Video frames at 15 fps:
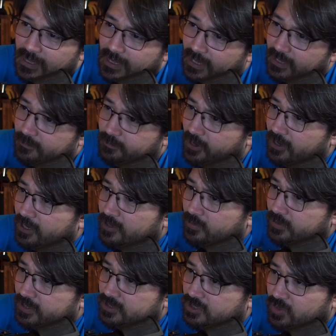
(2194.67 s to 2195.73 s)
He had parried
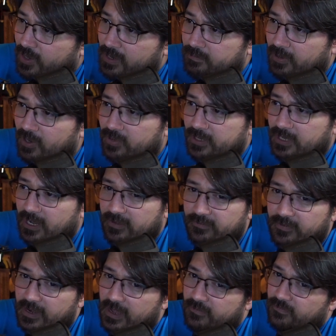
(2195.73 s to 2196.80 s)
with his great bowie knife,
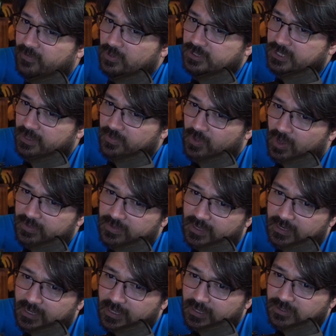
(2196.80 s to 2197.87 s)
and at first I thought
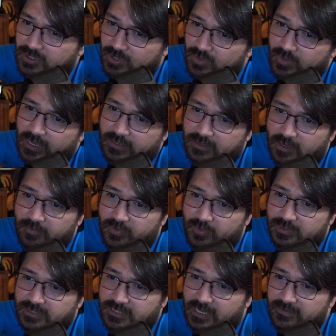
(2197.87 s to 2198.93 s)
that he too had come through
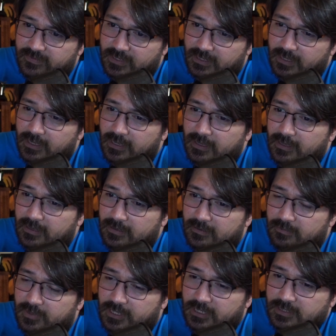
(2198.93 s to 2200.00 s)
in safety.
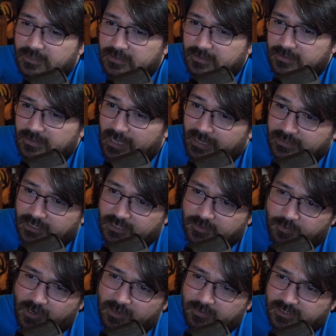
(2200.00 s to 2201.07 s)
But he, as he
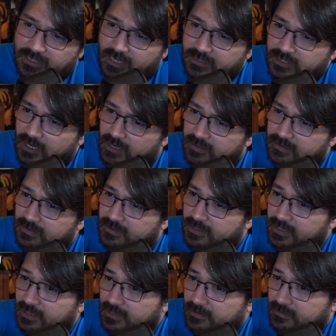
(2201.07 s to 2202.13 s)
sprang beside Jonathan,
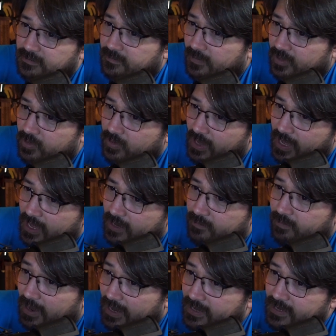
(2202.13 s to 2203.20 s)
he, who
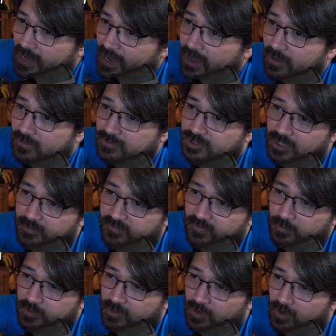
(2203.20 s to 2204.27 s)
had by now jumped
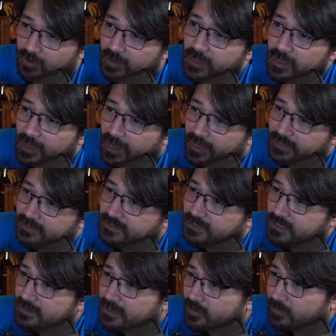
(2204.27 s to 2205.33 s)
from the cart, I could
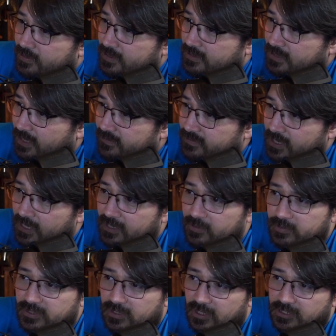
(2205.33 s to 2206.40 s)
see that with his left hand he
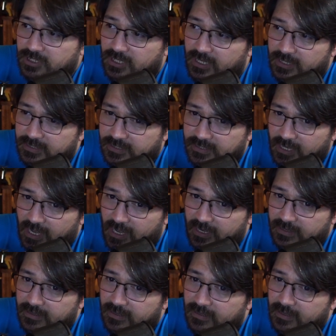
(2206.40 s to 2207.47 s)
was clutching at his
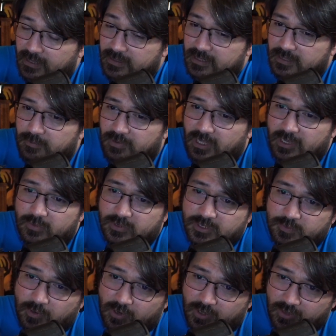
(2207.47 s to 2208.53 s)
side, and that the blood was
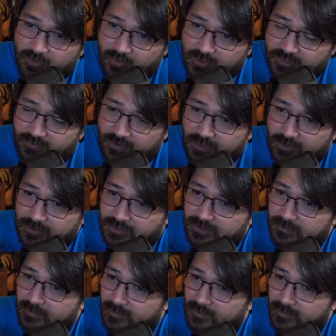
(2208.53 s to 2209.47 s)
spurting through his fingers.